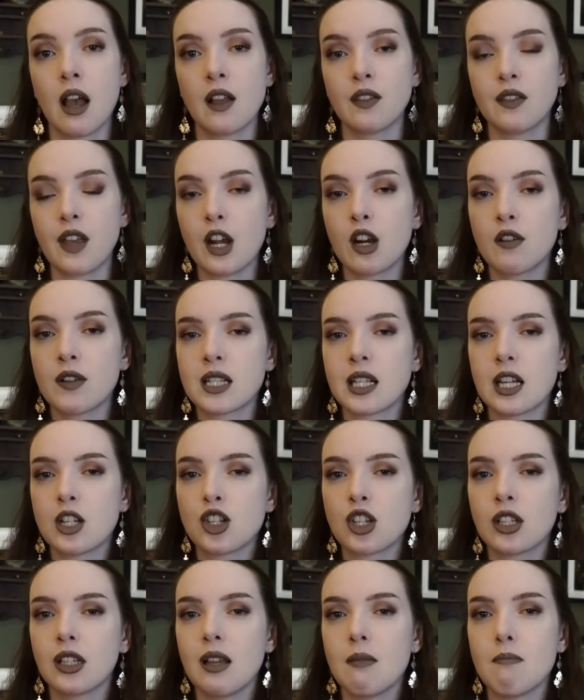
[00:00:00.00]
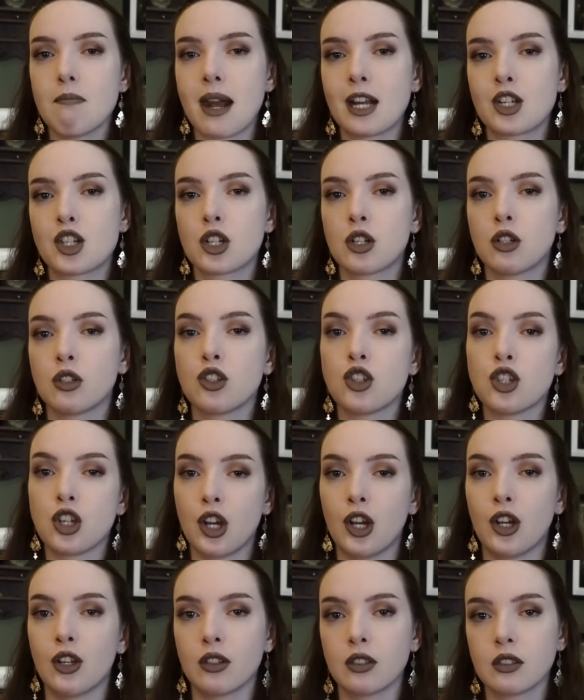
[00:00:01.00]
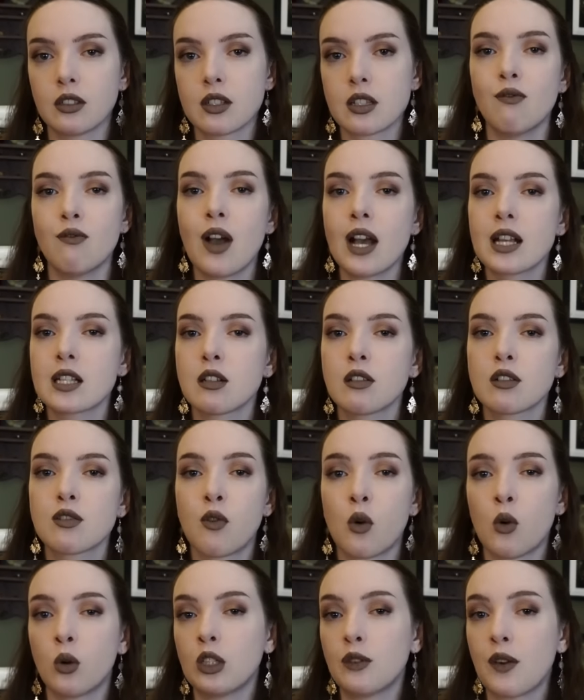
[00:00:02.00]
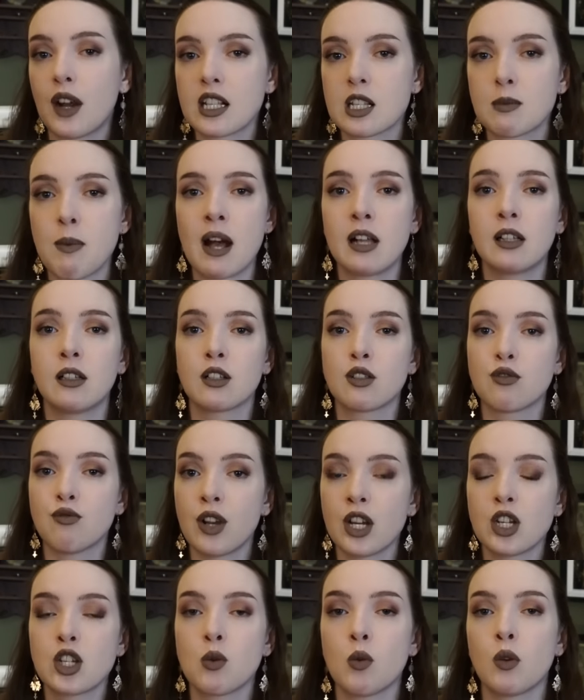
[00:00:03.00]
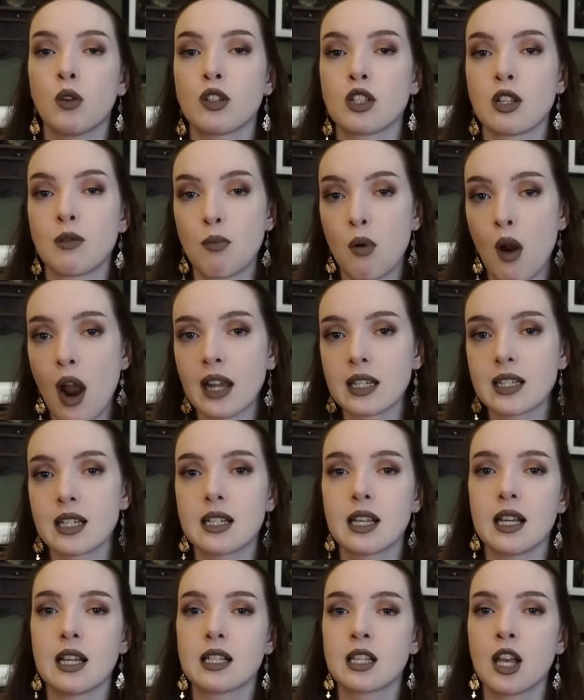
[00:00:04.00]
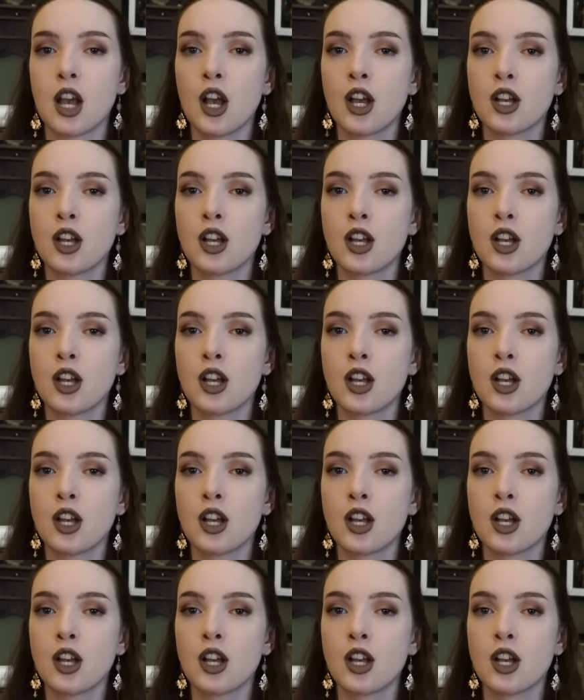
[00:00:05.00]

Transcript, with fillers: They are essentially magical journals, vessels for all of our spells, rituals, and practices,